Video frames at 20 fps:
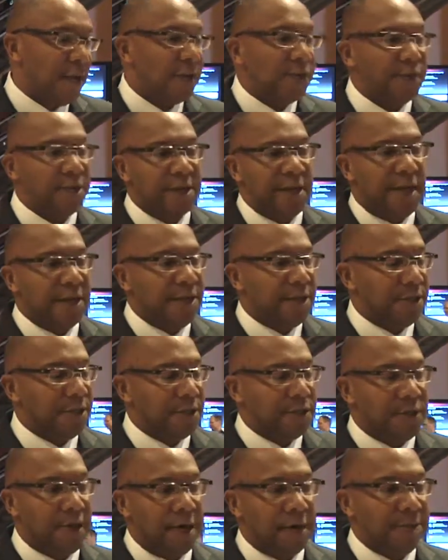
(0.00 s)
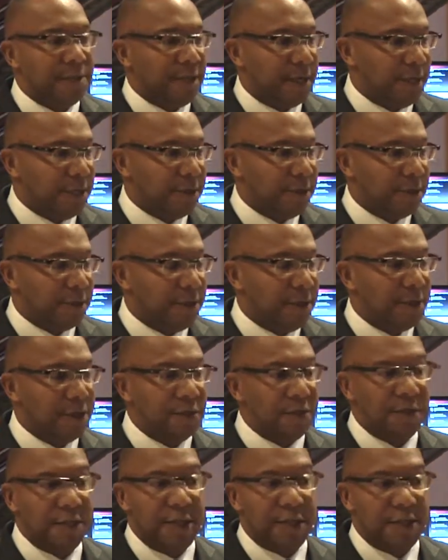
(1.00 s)
So now you can do updates, you can
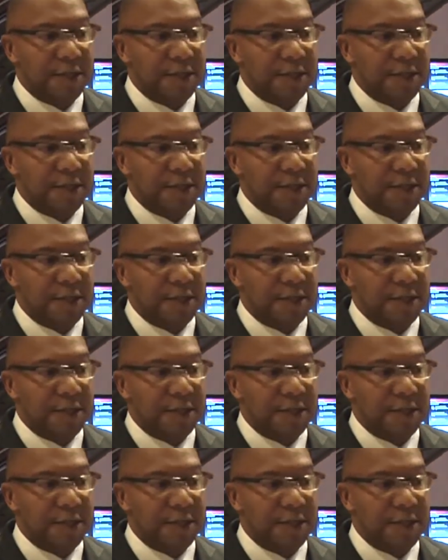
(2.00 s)
do your